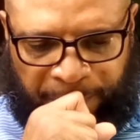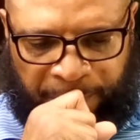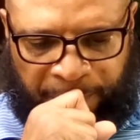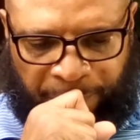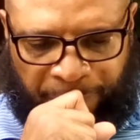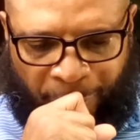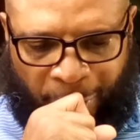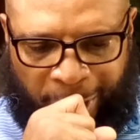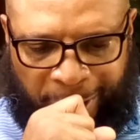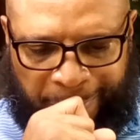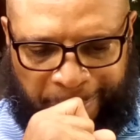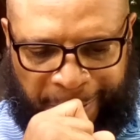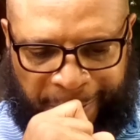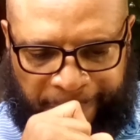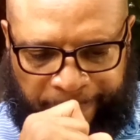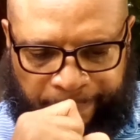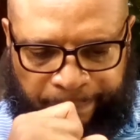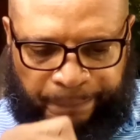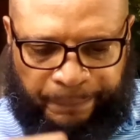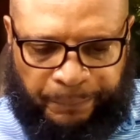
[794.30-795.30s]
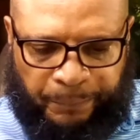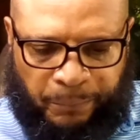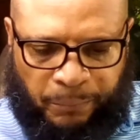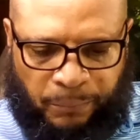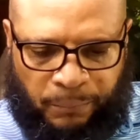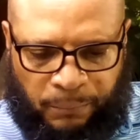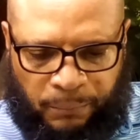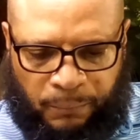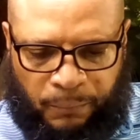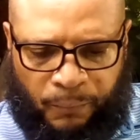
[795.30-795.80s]
Mm, pardon me.
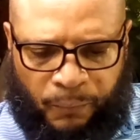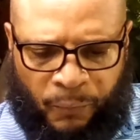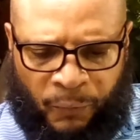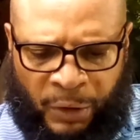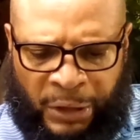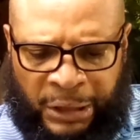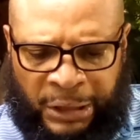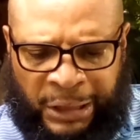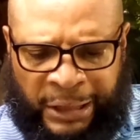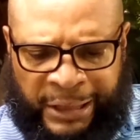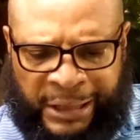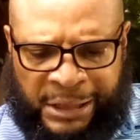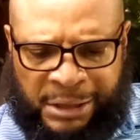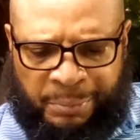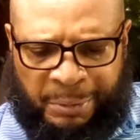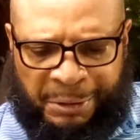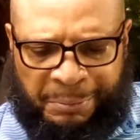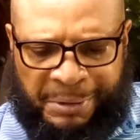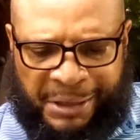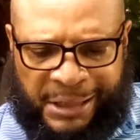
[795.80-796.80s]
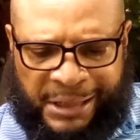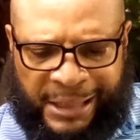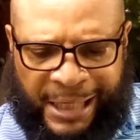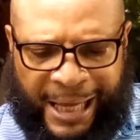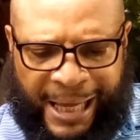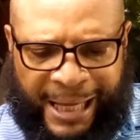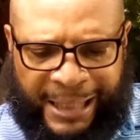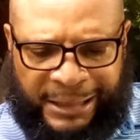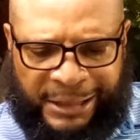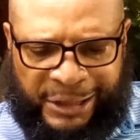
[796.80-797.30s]
He leads me
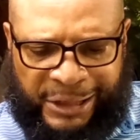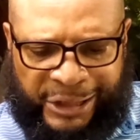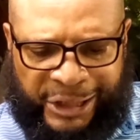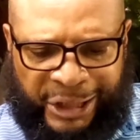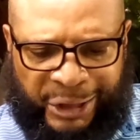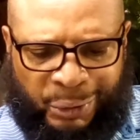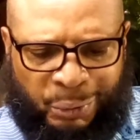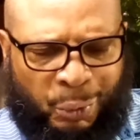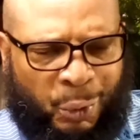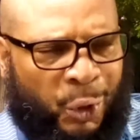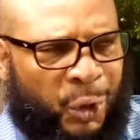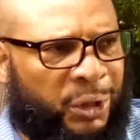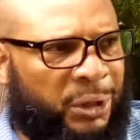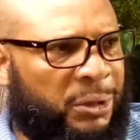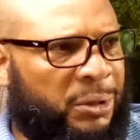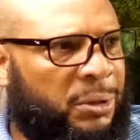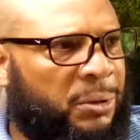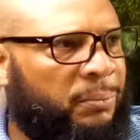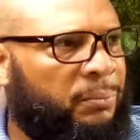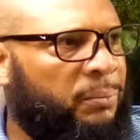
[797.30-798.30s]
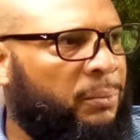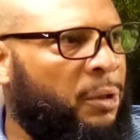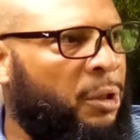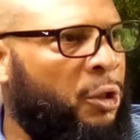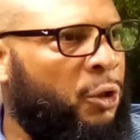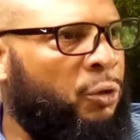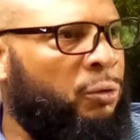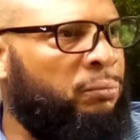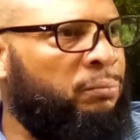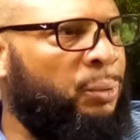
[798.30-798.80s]
beside the still waters.
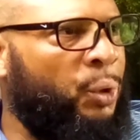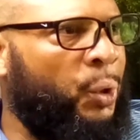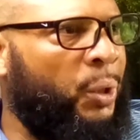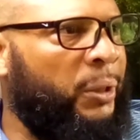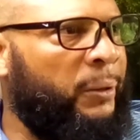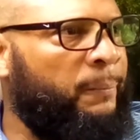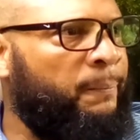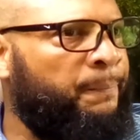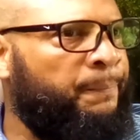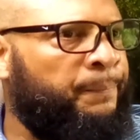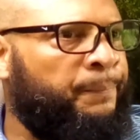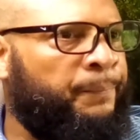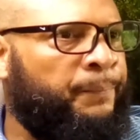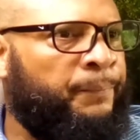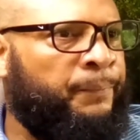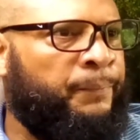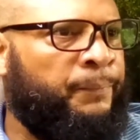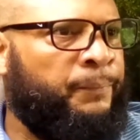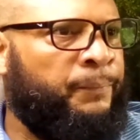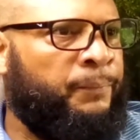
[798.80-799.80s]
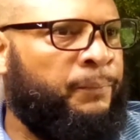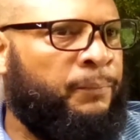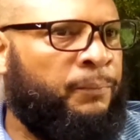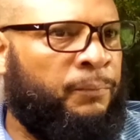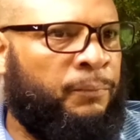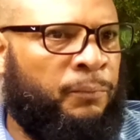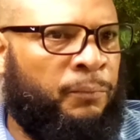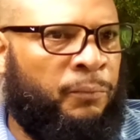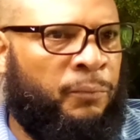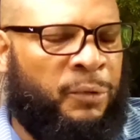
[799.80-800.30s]
Oh boy.
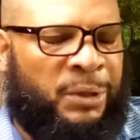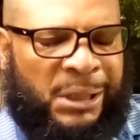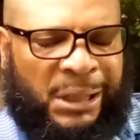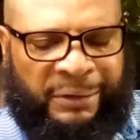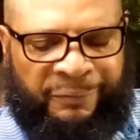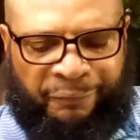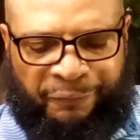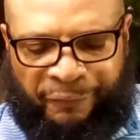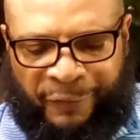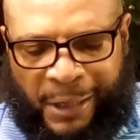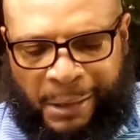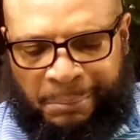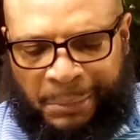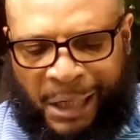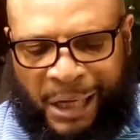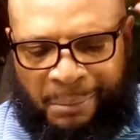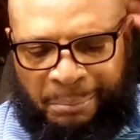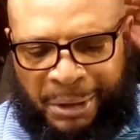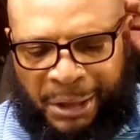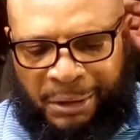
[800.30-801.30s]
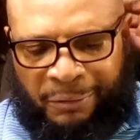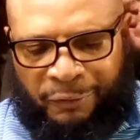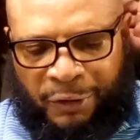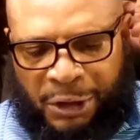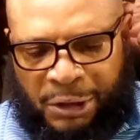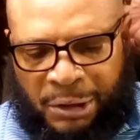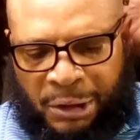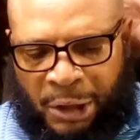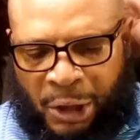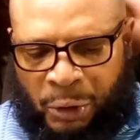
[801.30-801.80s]
See, family, how many of
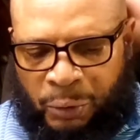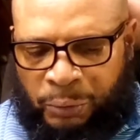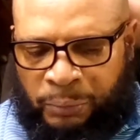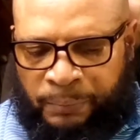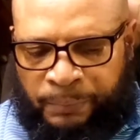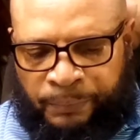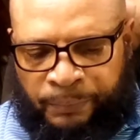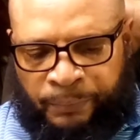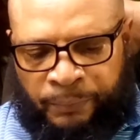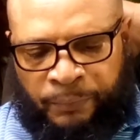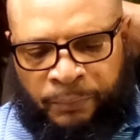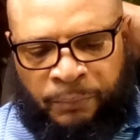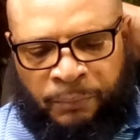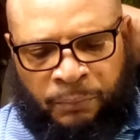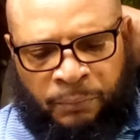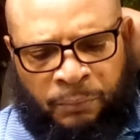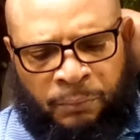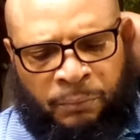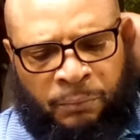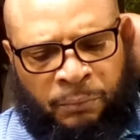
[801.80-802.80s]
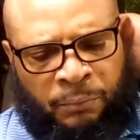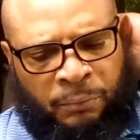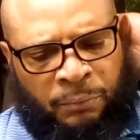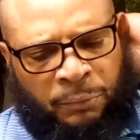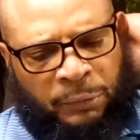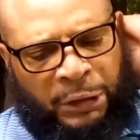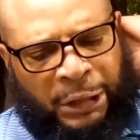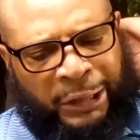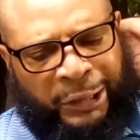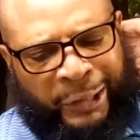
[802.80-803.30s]
us know
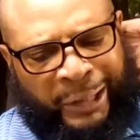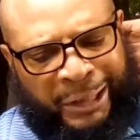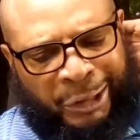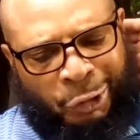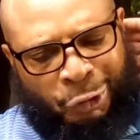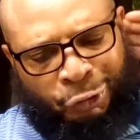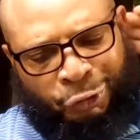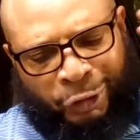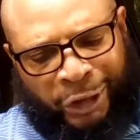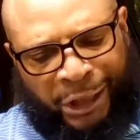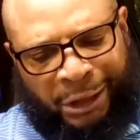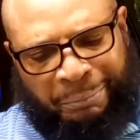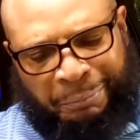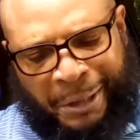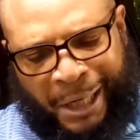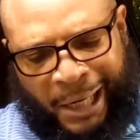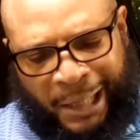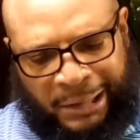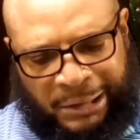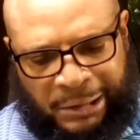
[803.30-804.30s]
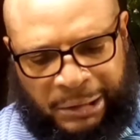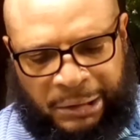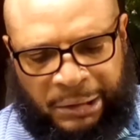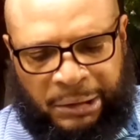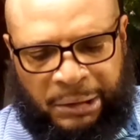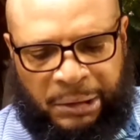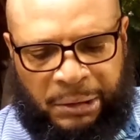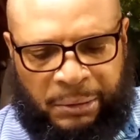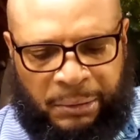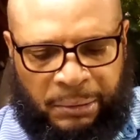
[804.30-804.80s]
that there ain't no green
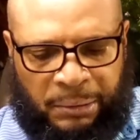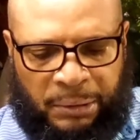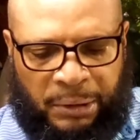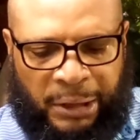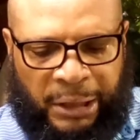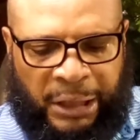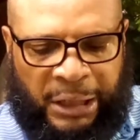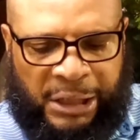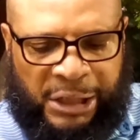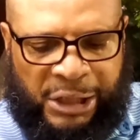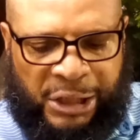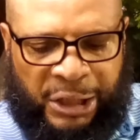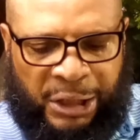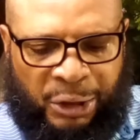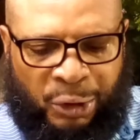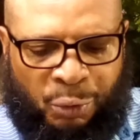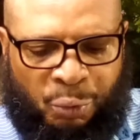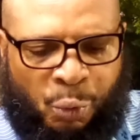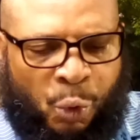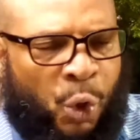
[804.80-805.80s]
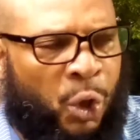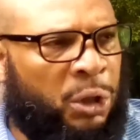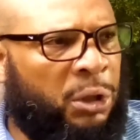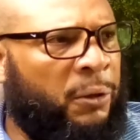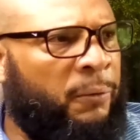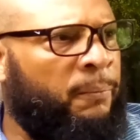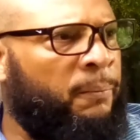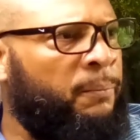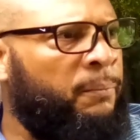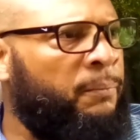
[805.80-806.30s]
pastures and still
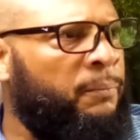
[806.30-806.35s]
water